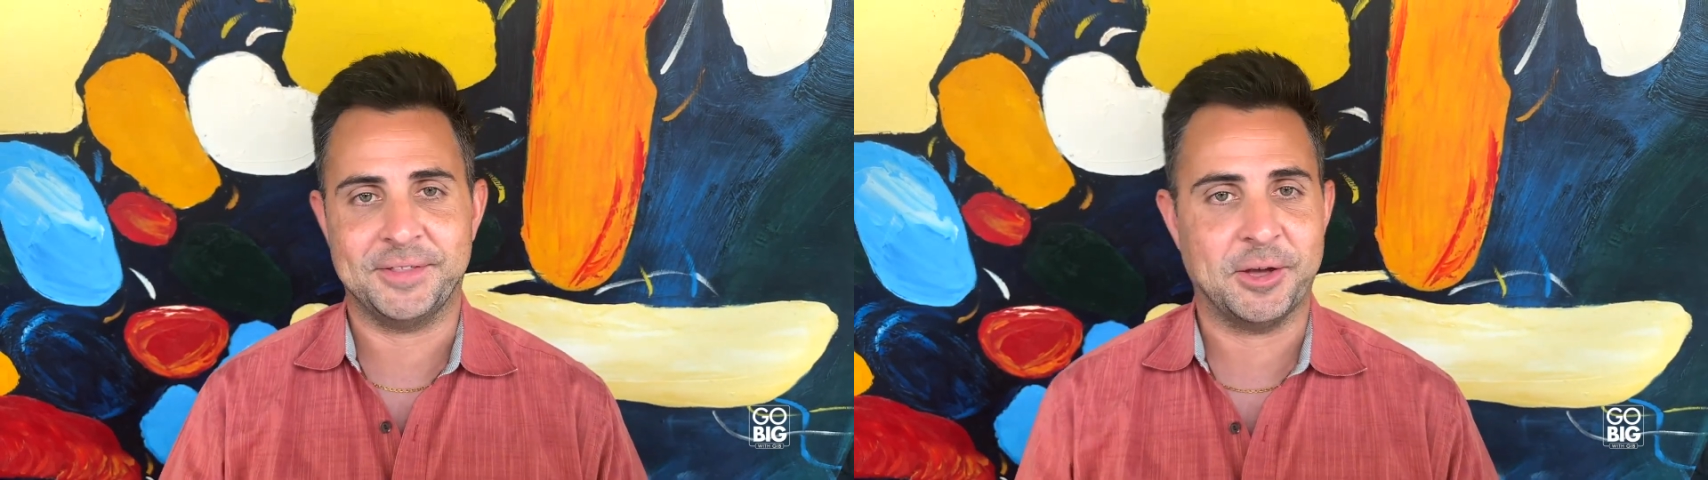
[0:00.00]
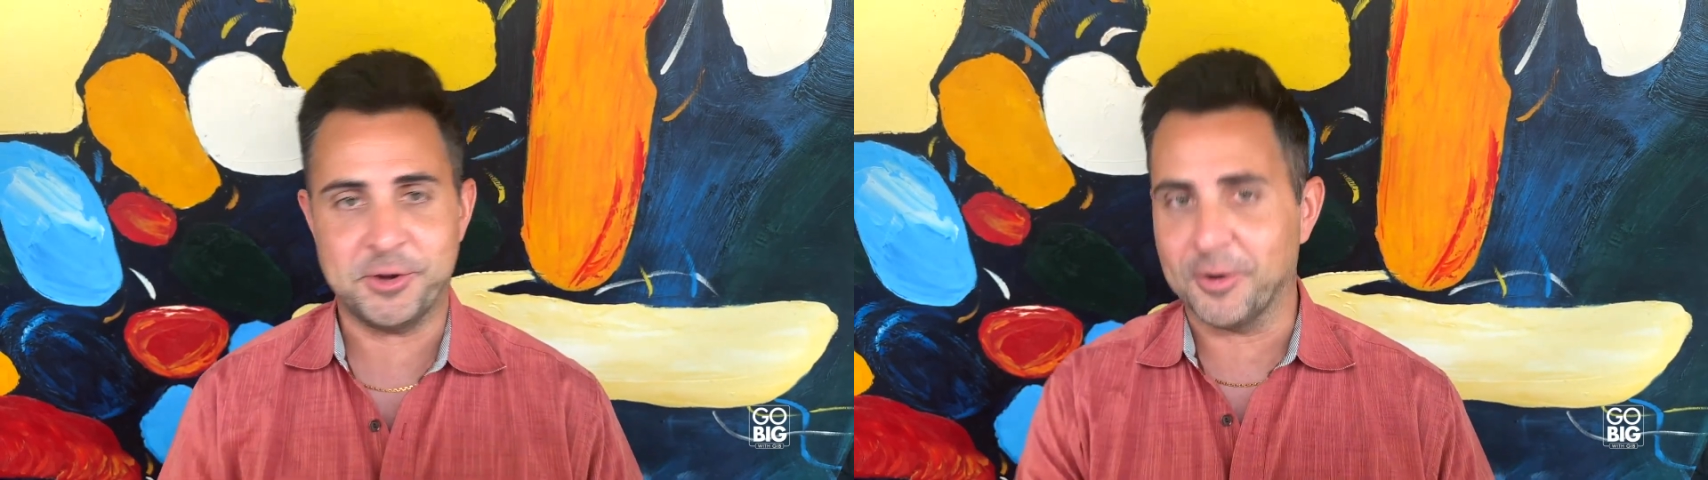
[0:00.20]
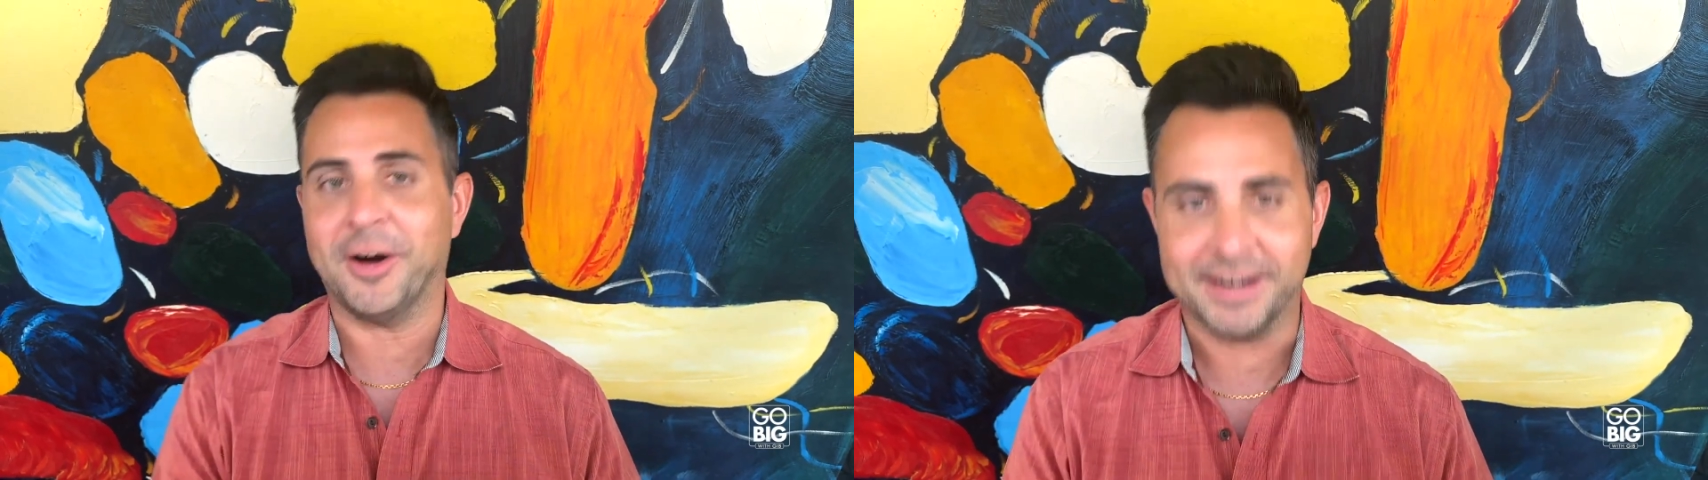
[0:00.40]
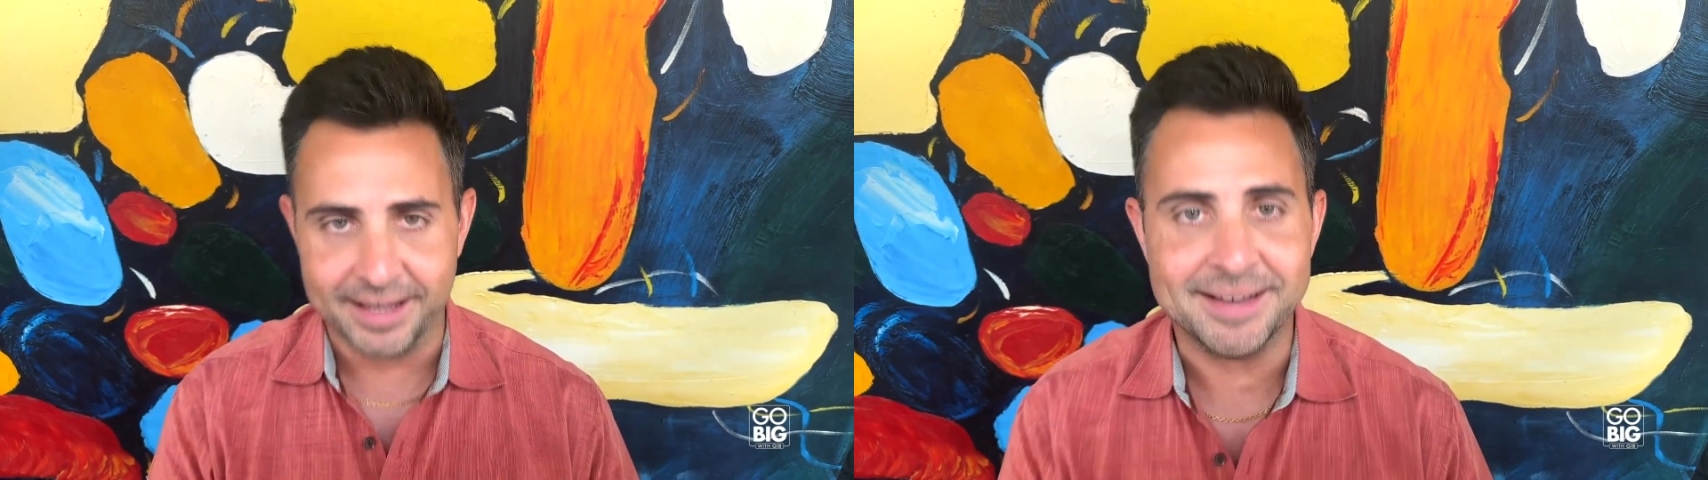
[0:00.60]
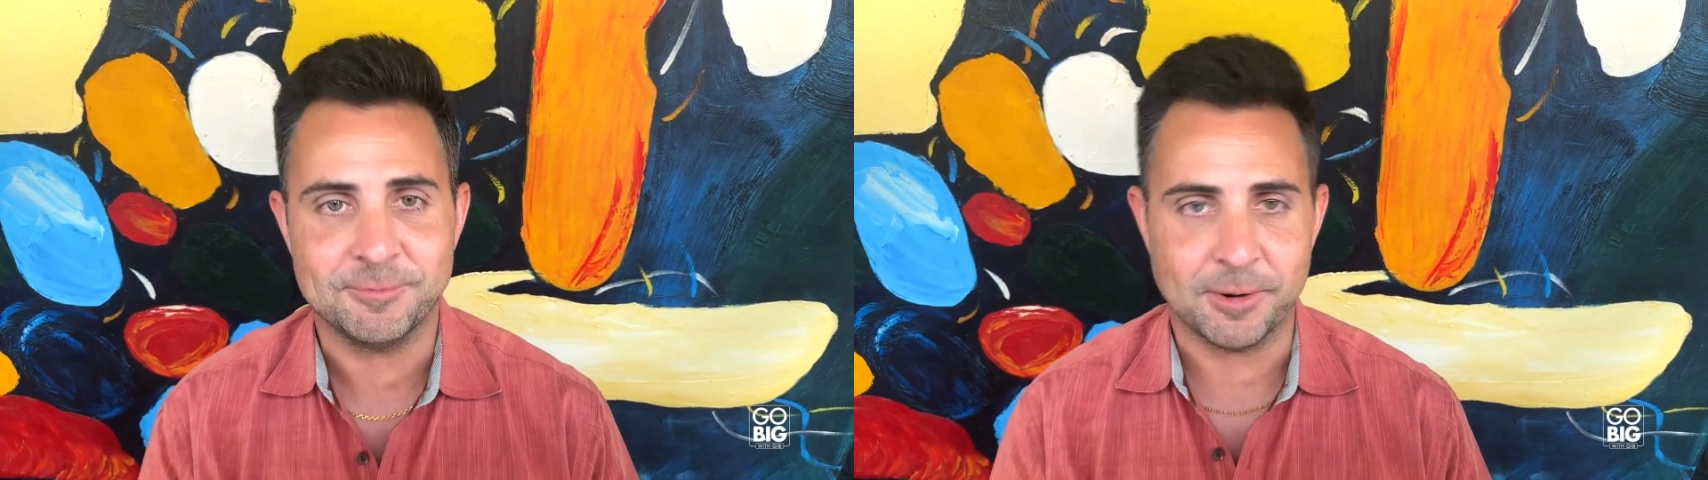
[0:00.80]
though you're on it,
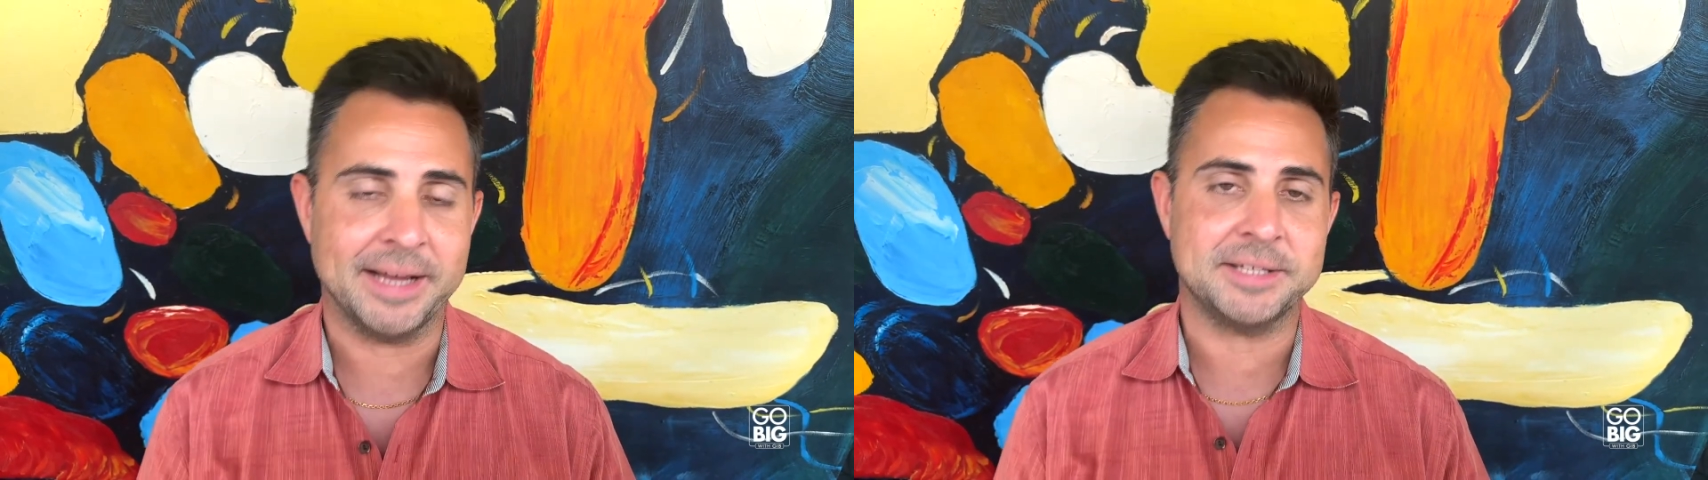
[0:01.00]
right?